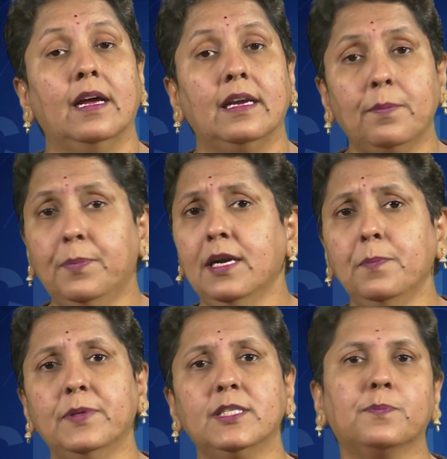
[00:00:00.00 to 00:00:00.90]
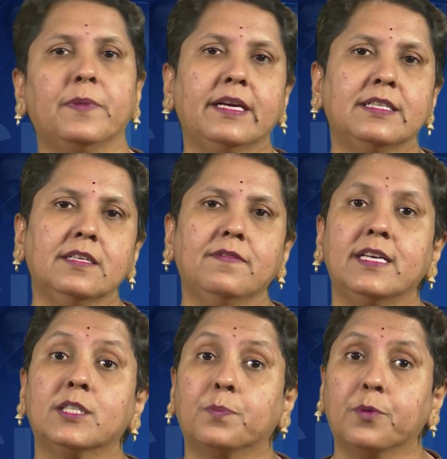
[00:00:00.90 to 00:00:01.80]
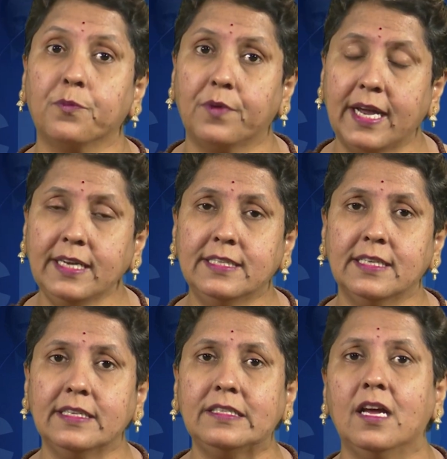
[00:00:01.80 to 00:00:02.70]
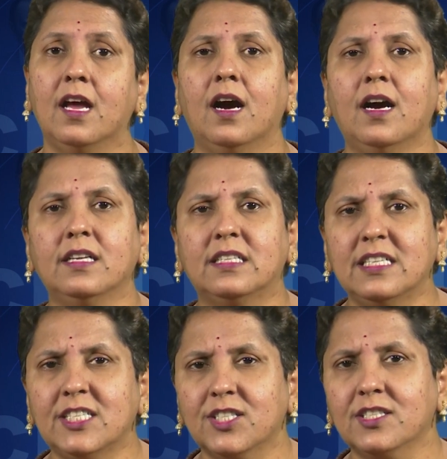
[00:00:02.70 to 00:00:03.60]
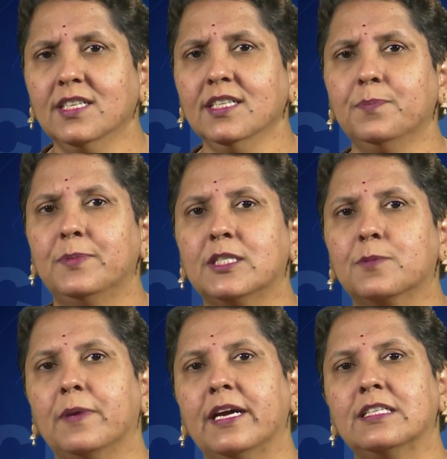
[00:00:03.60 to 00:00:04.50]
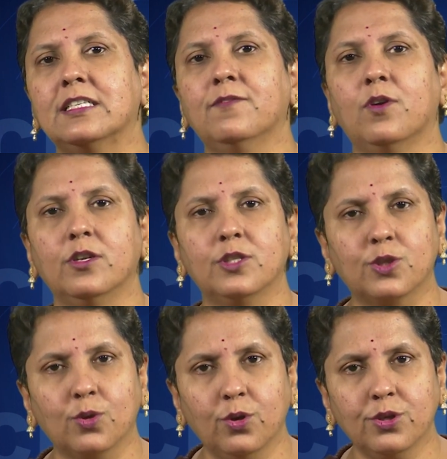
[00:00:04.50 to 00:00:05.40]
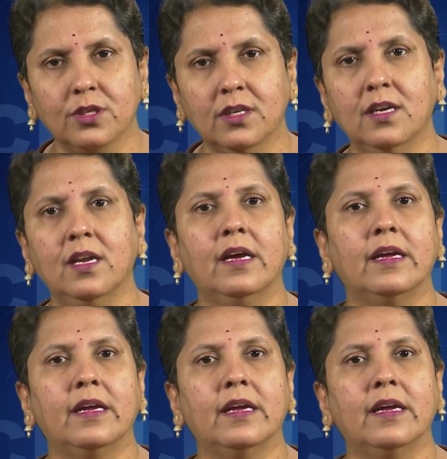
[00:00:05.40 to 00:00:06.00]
Liberal perspective has provided a distinct perspective on social,